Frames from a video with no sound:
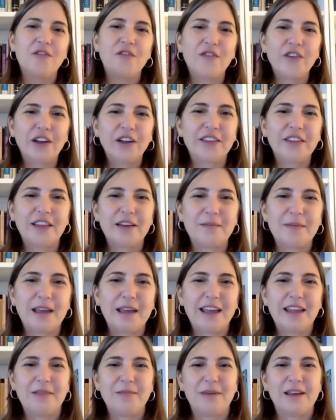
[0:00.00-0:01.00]
filled them
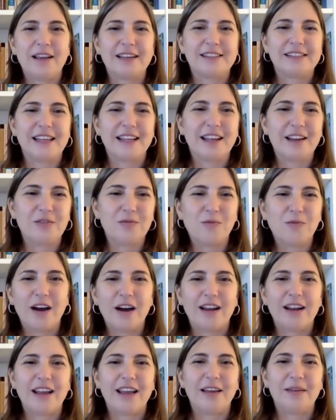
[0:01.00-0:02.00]
in because they didn't
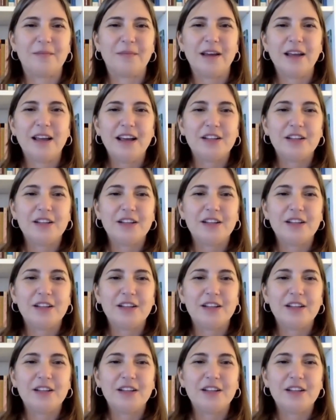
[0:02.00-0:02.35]
want him